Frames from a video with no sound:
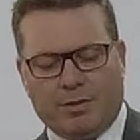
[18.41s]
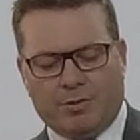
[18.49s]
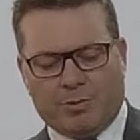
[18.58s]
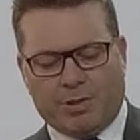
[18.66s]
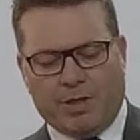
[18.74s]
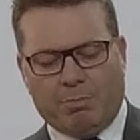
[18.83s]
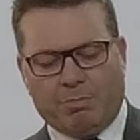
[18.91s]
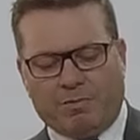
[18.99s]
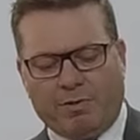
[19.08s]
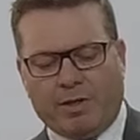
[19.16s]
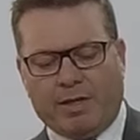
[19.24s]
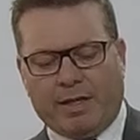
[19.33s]
to again
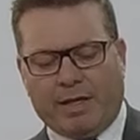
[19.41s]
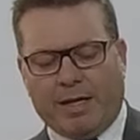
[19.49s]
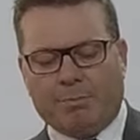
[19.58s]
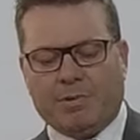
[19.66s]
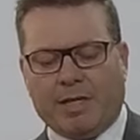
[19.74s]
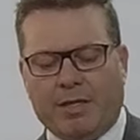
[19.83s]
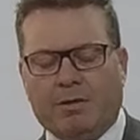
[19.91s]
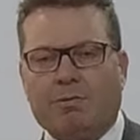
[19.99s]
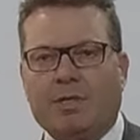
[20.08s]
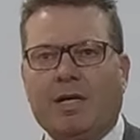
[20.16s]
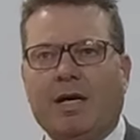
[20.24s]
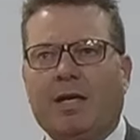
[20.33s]
provide another update
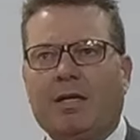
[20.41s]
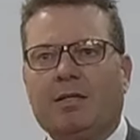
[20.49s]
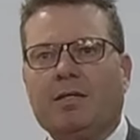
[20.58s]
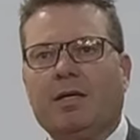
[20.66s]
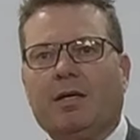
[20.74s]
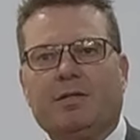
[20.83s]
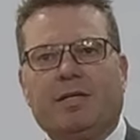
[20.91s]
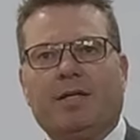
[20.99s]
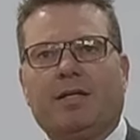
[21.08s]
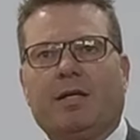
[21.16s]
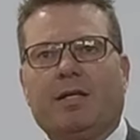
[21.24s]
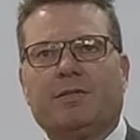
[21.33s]
regarding
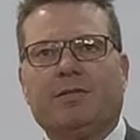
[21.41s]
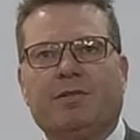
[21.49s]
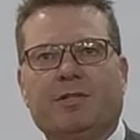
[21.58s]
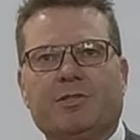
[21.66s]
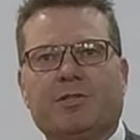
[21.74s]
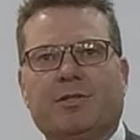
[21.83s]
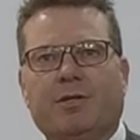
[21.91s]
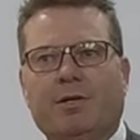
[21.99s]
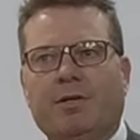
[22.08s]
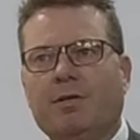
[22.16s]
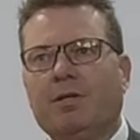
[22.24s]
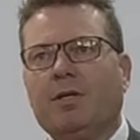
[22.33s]
tactical activity that's
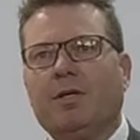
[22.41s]
occurred